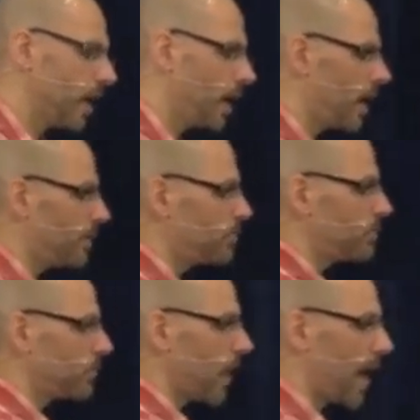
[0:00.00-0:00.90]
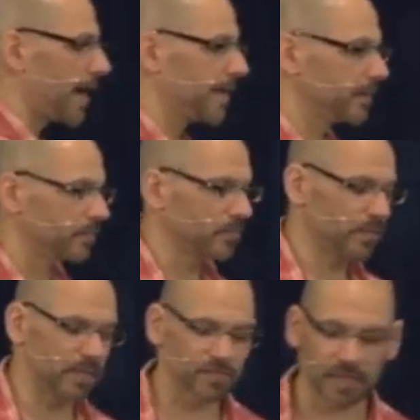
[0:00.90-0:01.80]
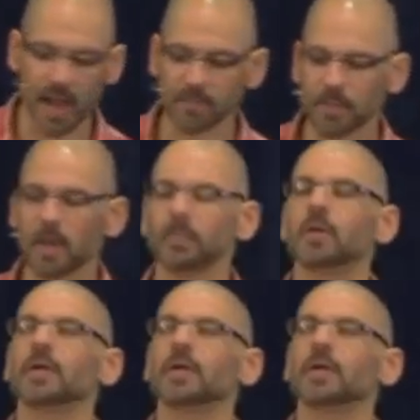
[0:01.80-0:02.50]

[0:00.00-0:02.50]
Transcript: the next thing I remember